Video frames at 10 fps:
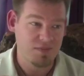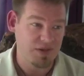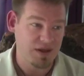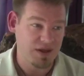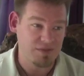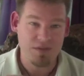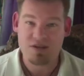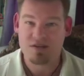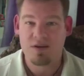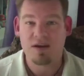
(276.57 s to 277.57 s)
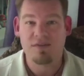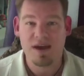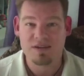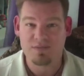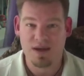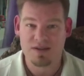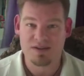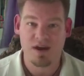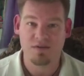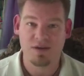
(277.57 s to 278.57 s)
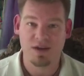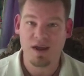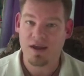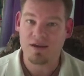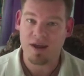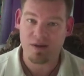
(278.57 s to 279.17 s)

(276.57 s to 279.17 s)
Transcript: the administrative aspects of it, and,